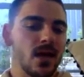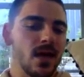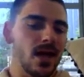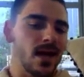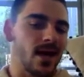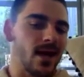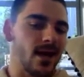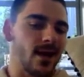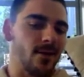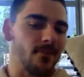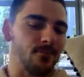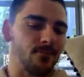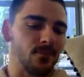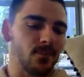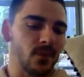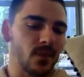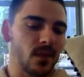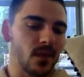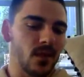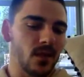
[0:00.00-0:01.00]

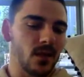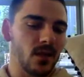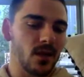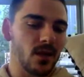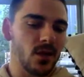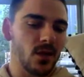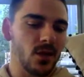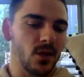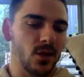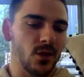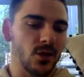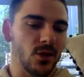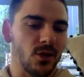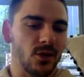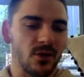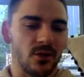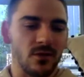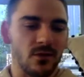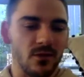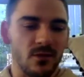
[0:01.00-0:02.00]

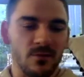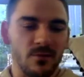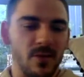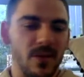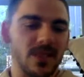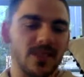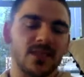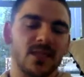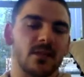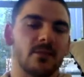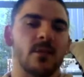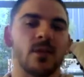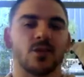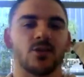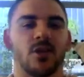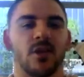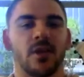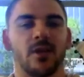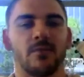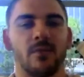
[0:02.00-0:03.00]
The best thing about
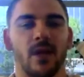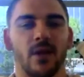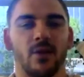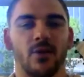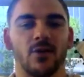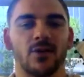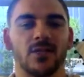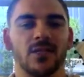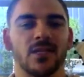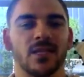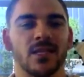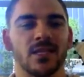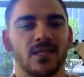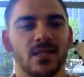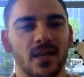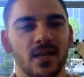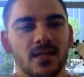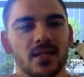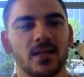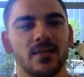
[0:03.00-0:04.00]
tracking macros is it
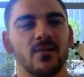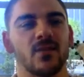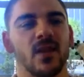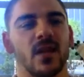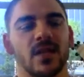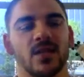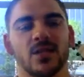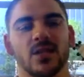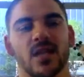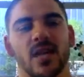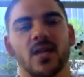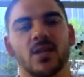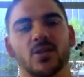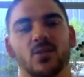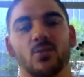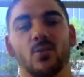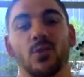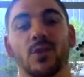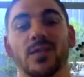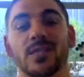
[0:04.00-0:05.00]
does give you that education
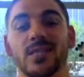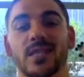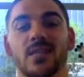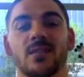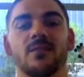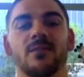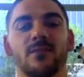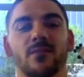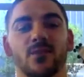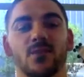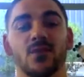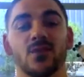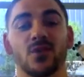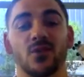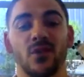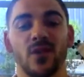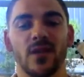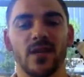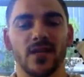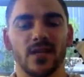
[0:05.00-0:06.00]
on what is in the foods you're
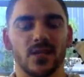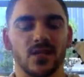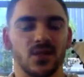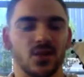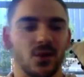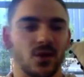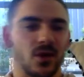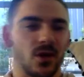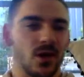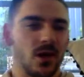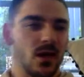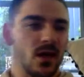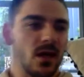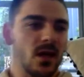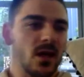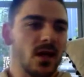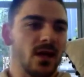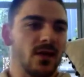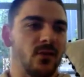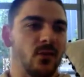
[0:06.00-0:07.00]
eating. So
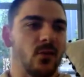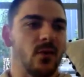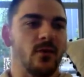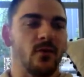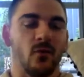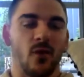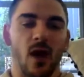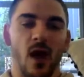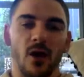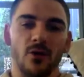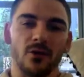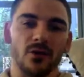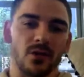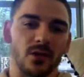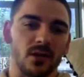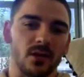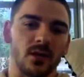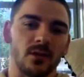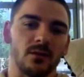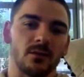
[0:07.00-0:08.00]
if you ever are in
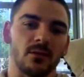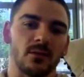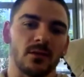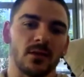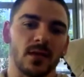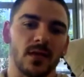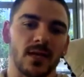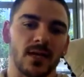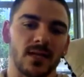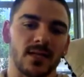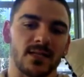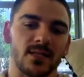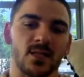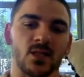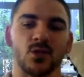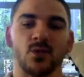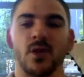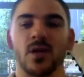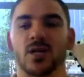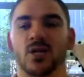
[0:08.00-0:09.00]
the
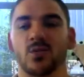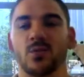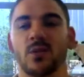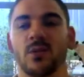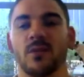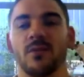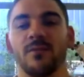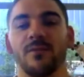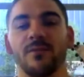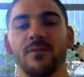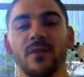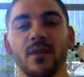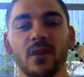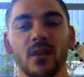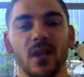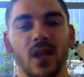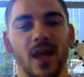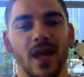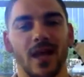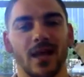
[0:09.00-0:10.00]
situation where you feel
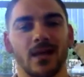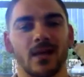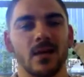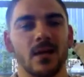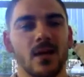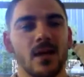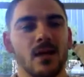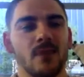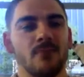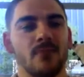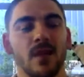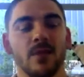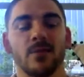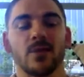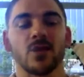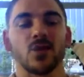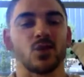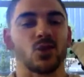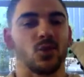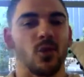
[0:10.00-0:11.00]
like maybe
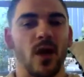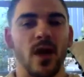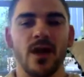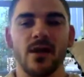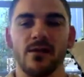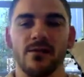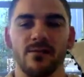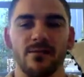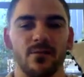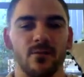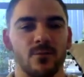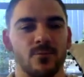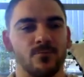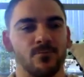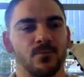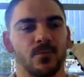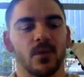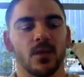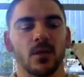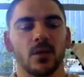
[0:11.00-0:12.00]
straying from
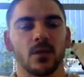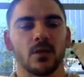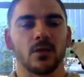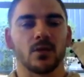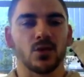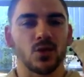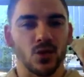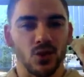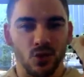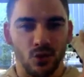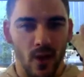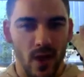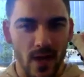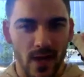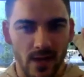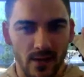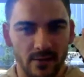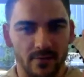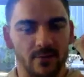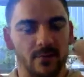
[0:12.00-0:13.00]

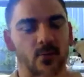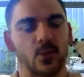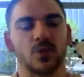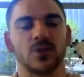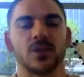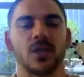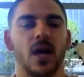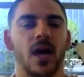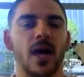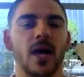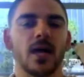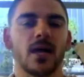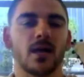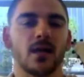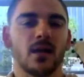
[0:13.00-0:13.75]
your diet